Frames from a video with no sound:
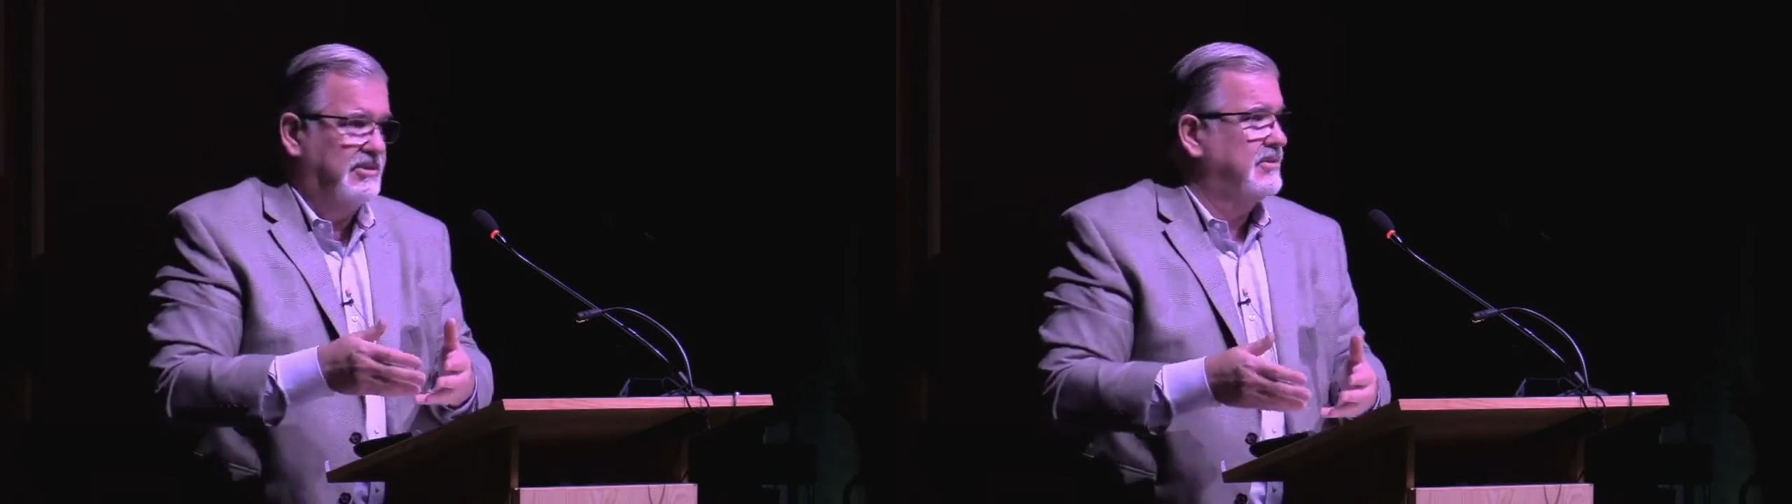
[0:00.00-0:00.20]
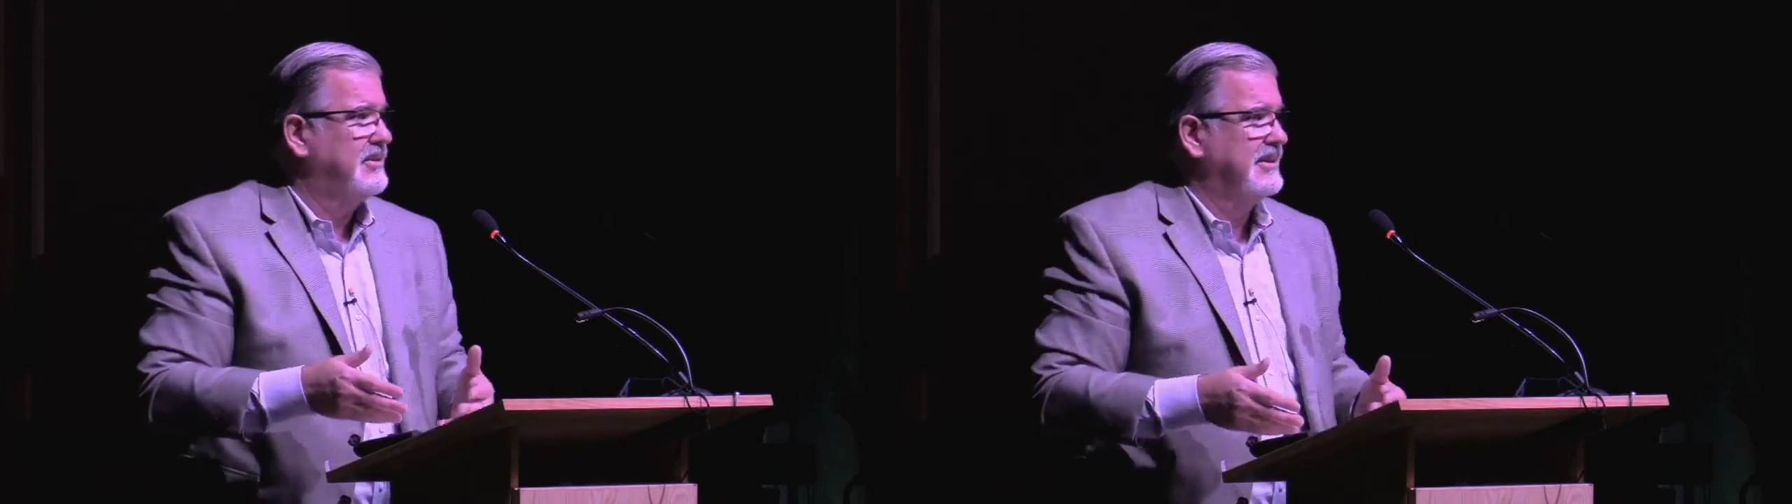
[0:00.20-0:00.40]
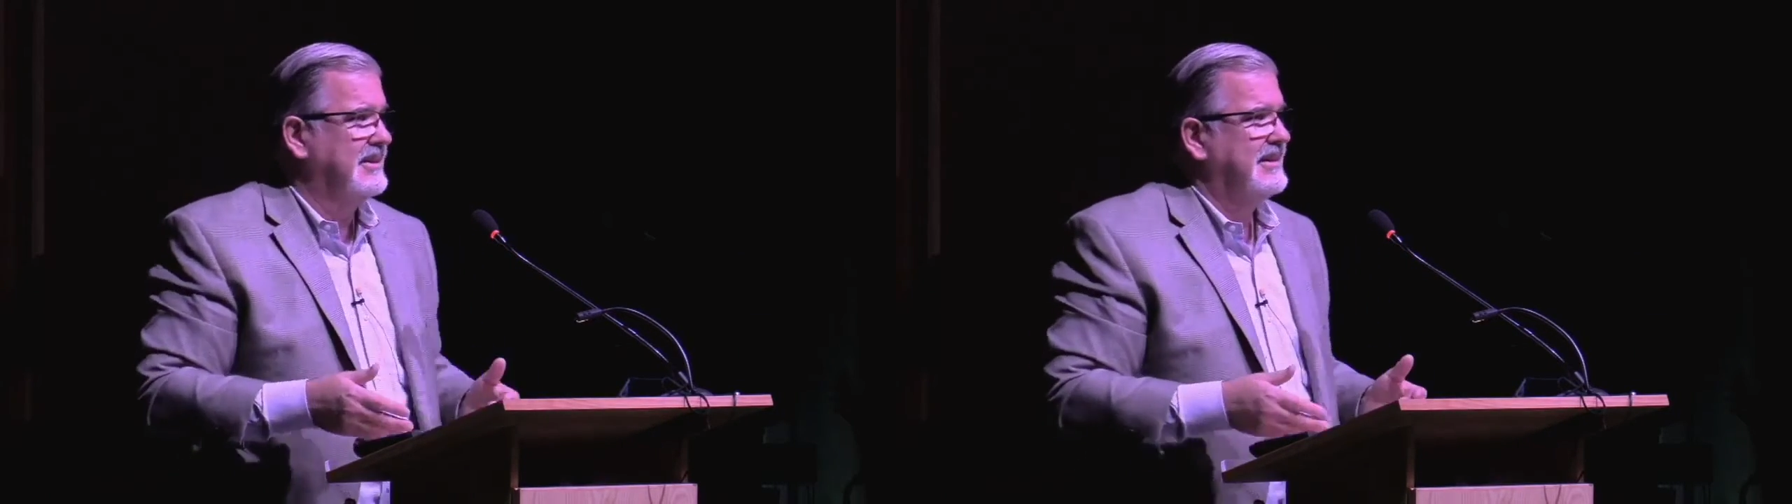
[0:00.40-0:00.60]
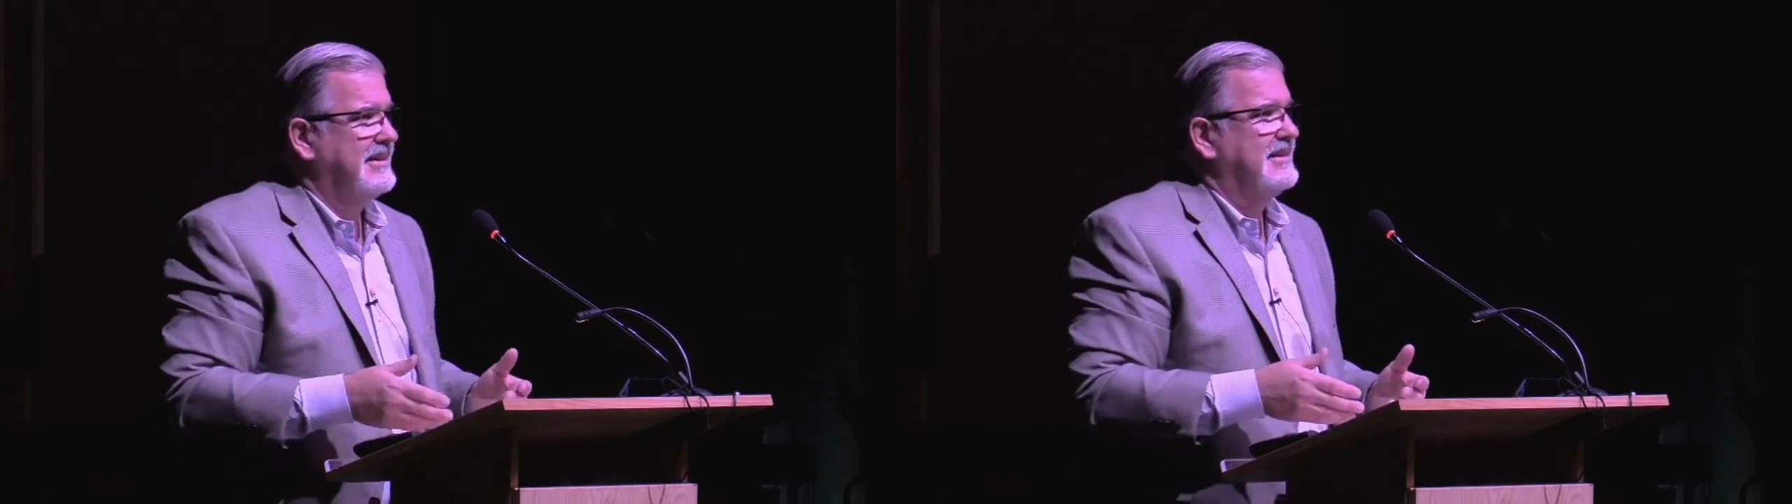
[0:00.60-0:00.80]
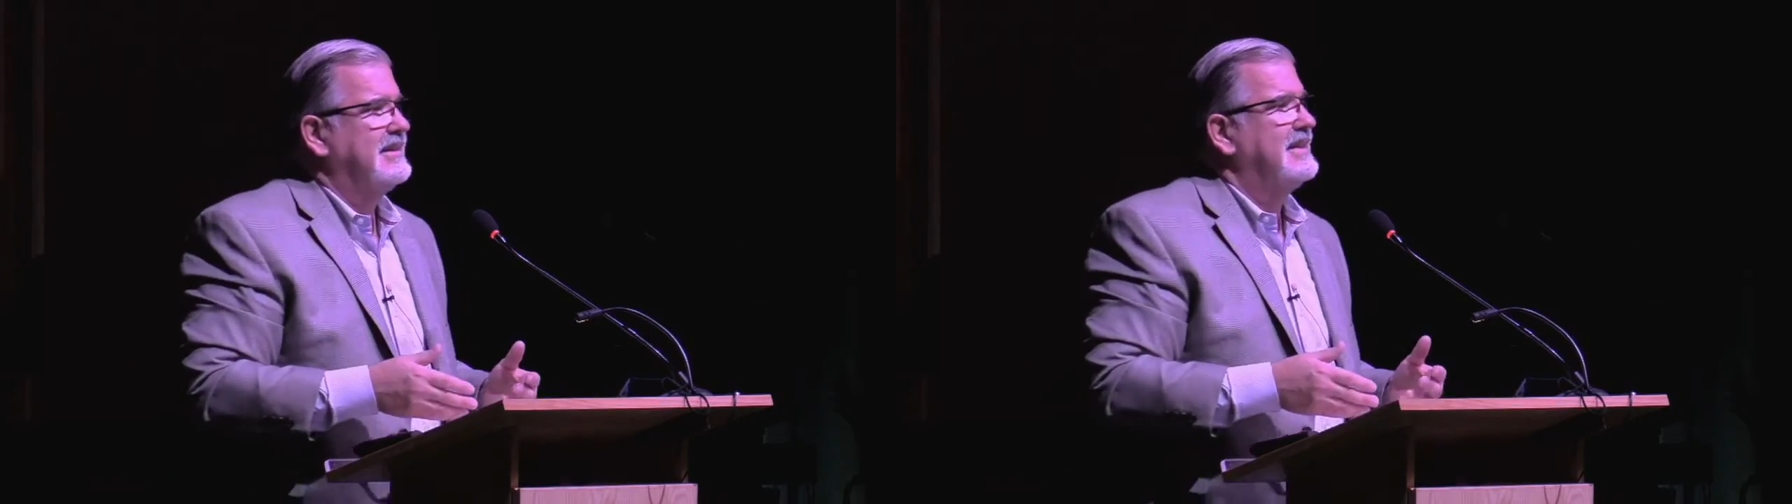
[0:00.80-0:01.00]
issue,
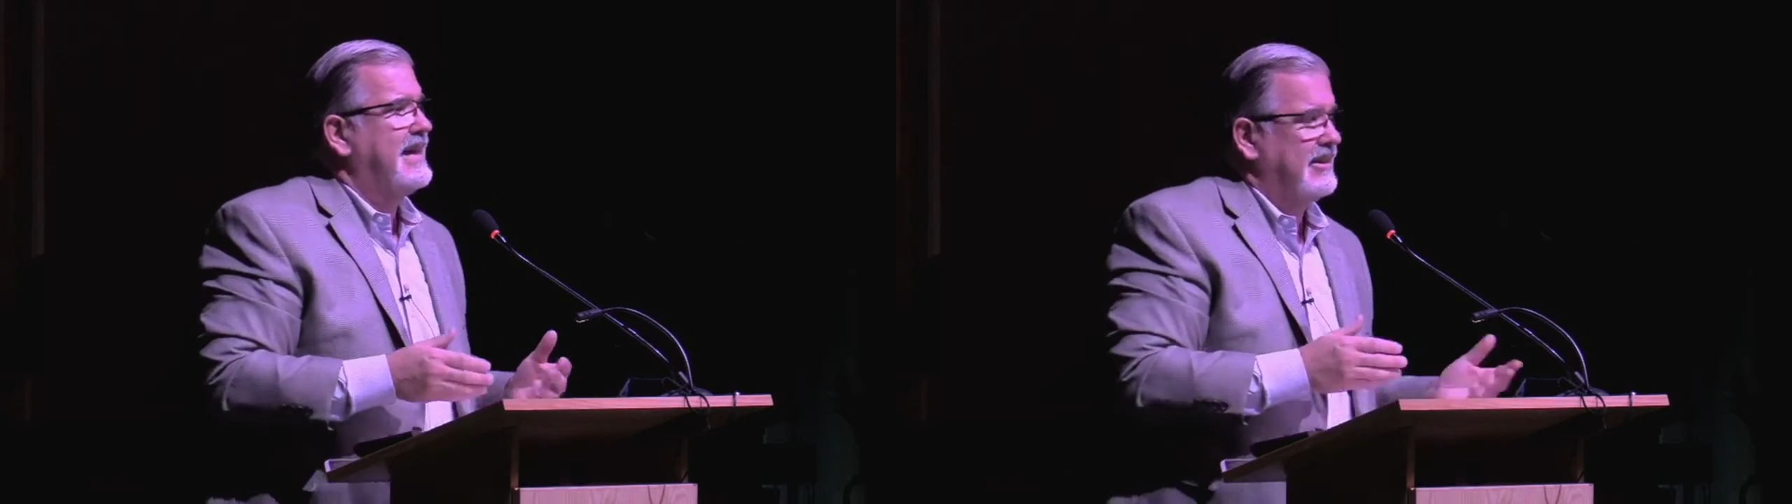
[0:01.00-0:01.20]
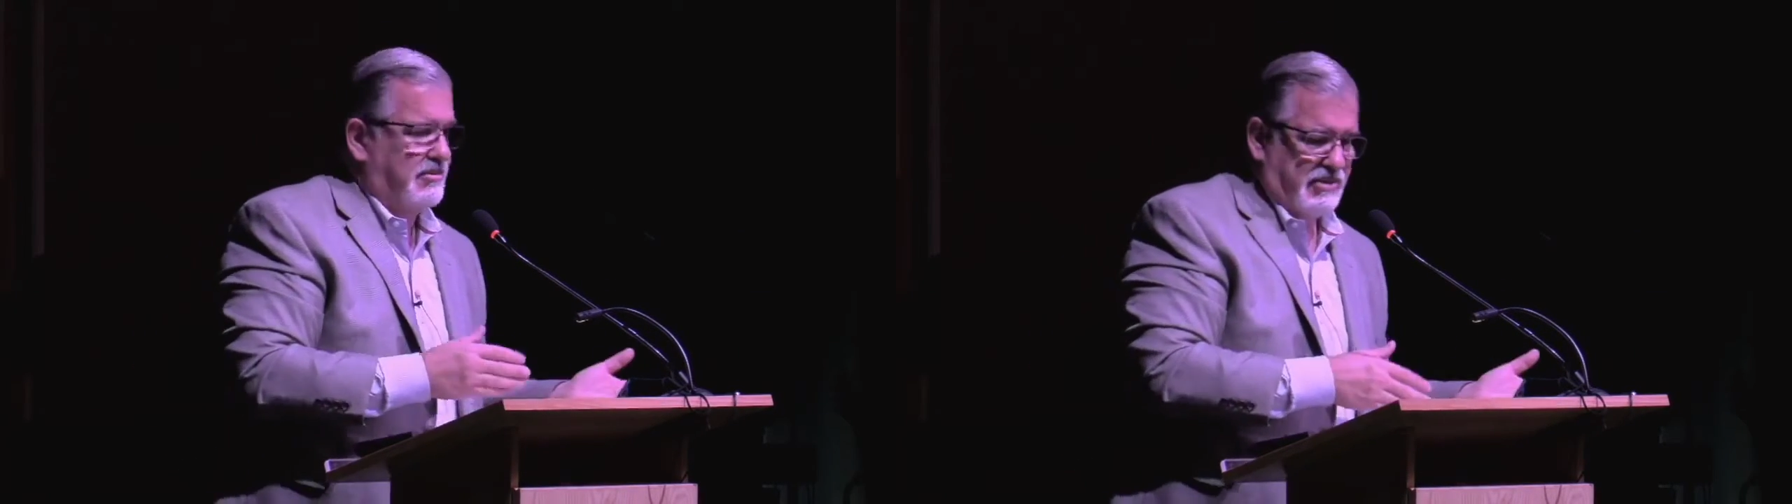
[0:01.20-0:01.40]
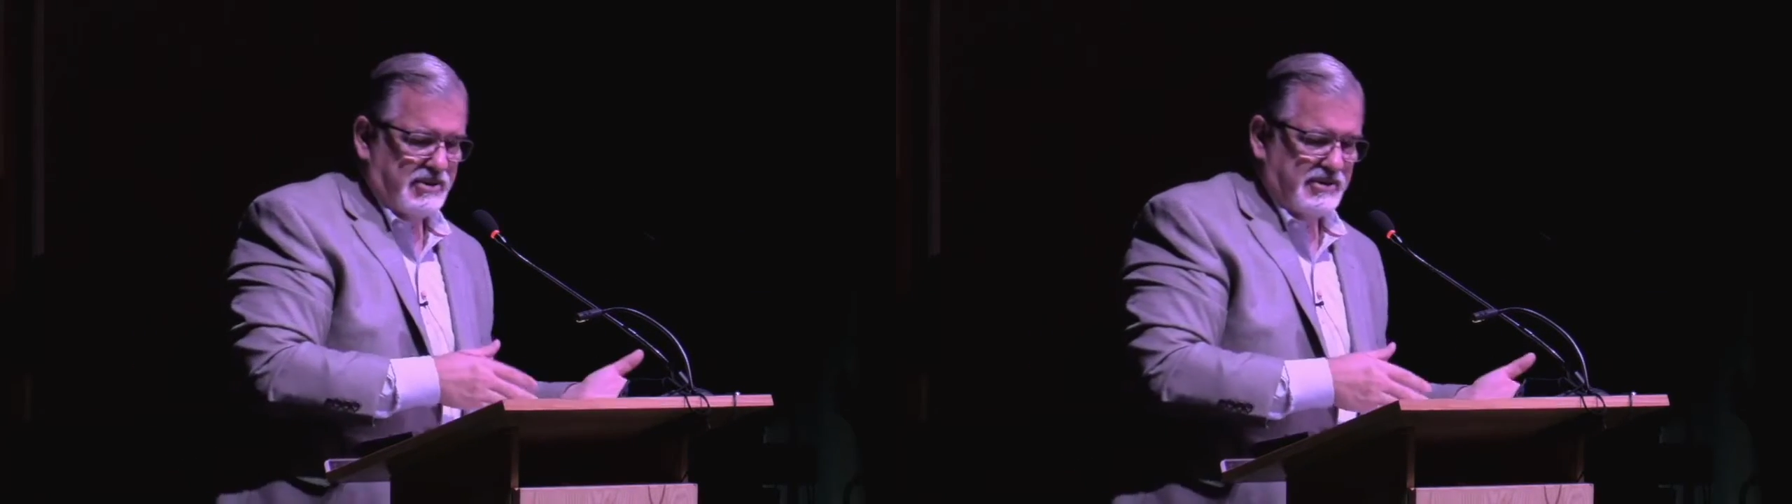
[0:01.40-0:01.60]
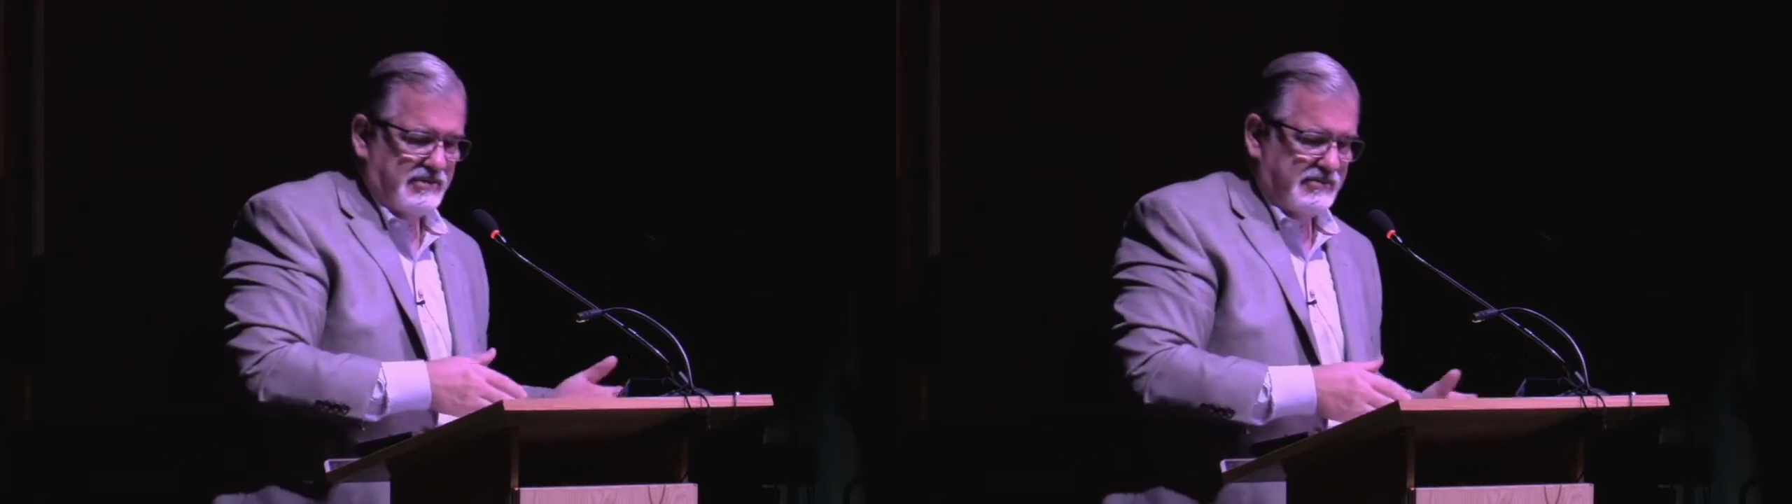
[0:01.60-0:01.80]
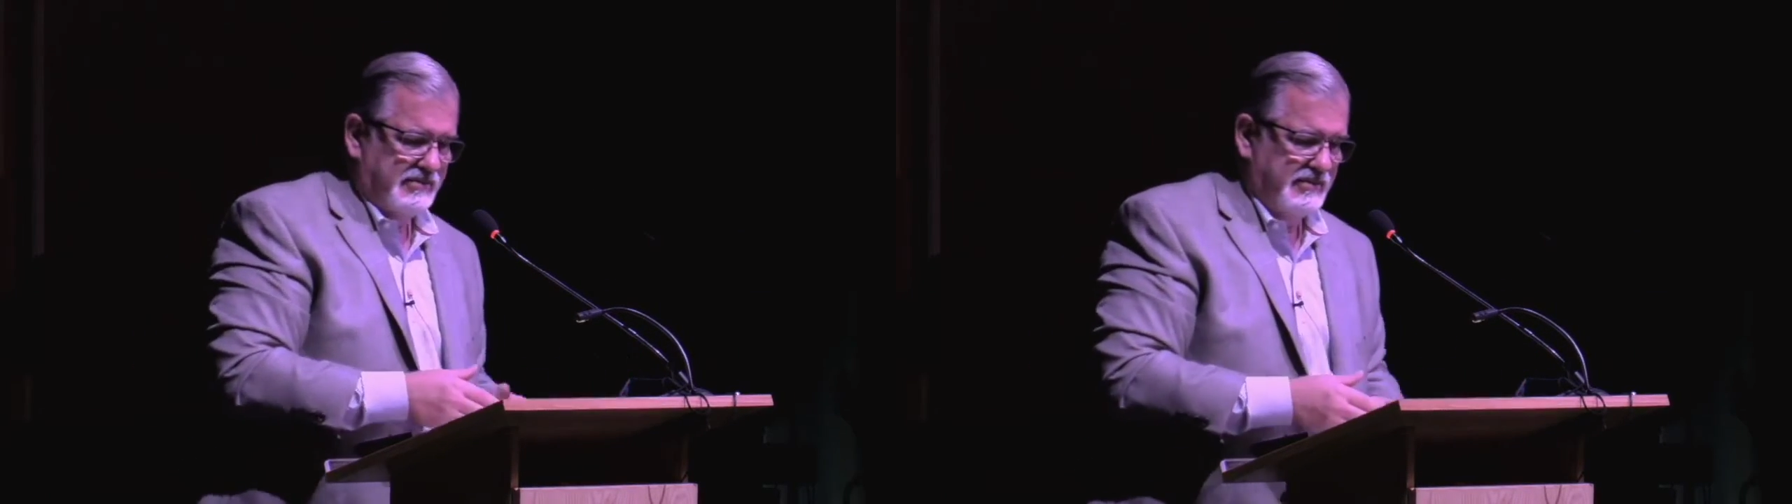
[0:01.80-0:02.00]
not the
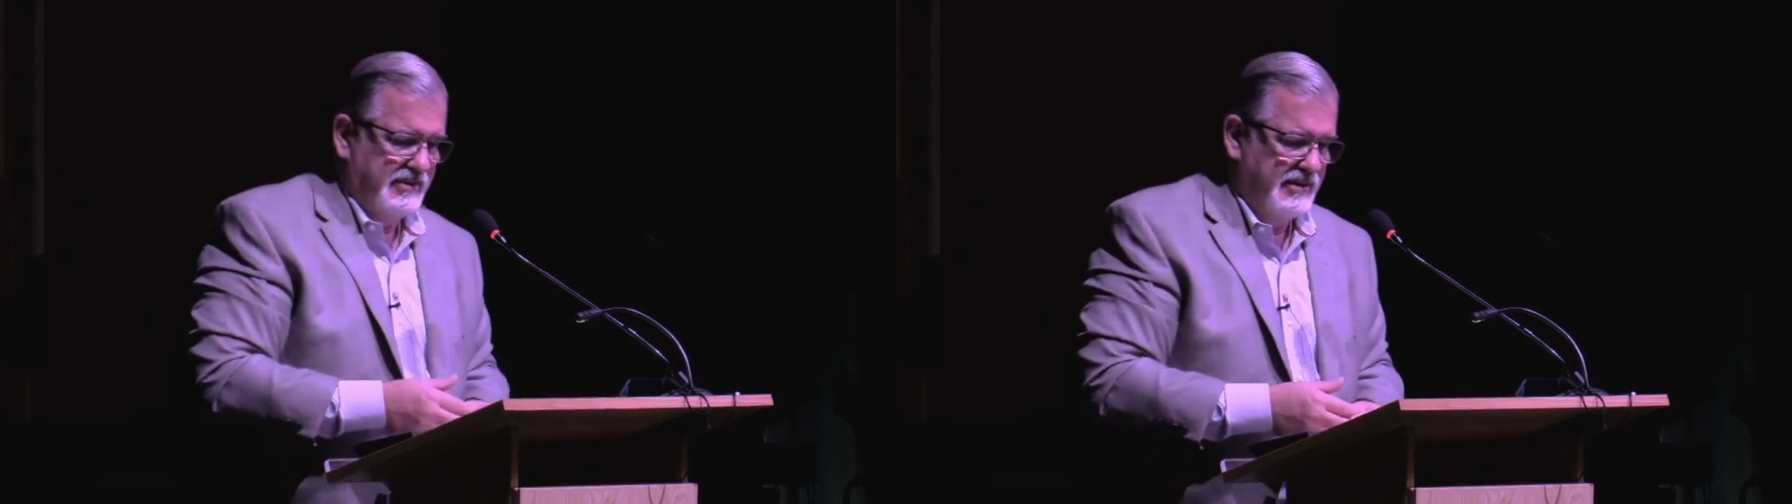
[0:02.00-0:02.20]
person.